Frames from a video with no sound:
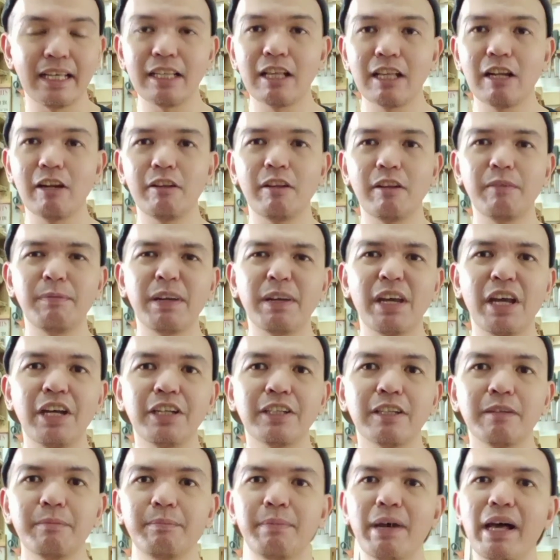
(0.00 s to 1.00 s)
Click the
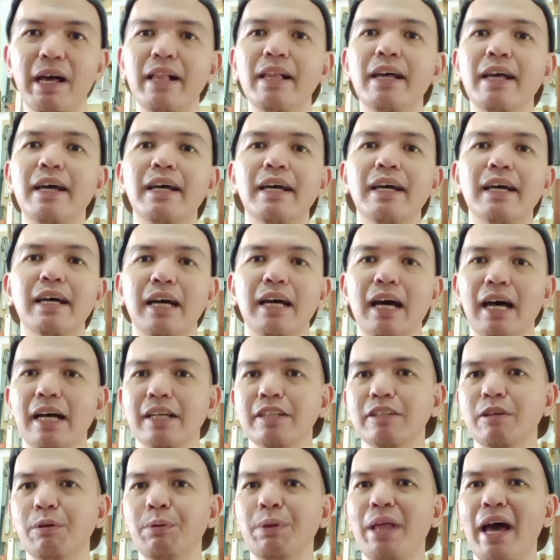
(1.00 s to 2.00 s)
notification bell
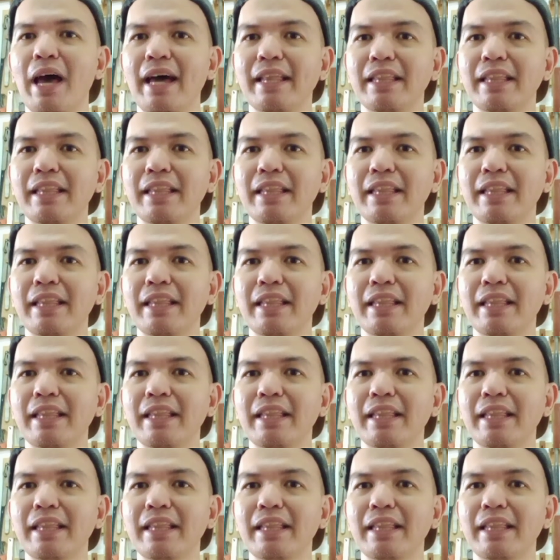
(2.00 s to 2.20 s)
so